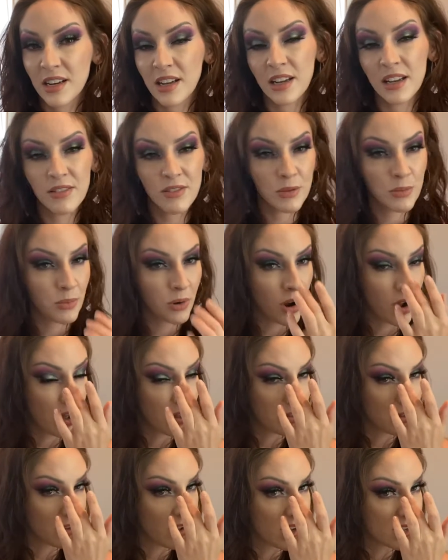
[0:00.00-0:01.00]
I even brought
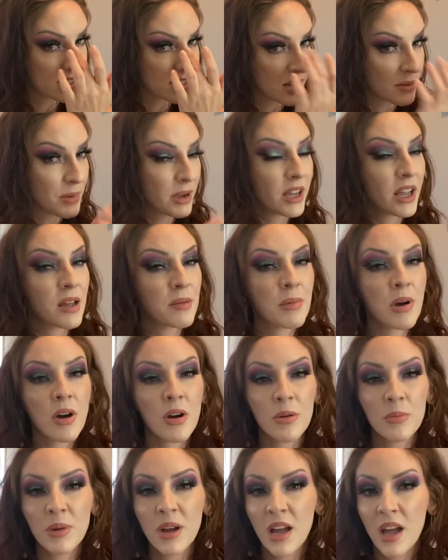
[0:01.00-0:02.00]
the last time I came
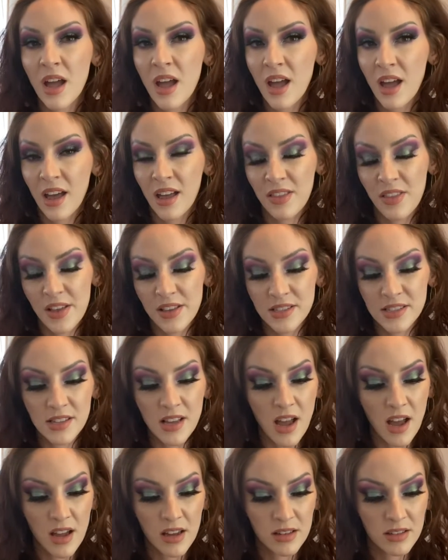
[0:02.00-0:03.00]
home, and that's
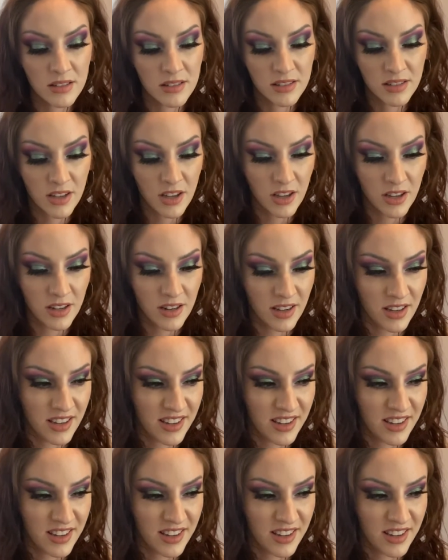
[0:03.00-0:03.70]
not good.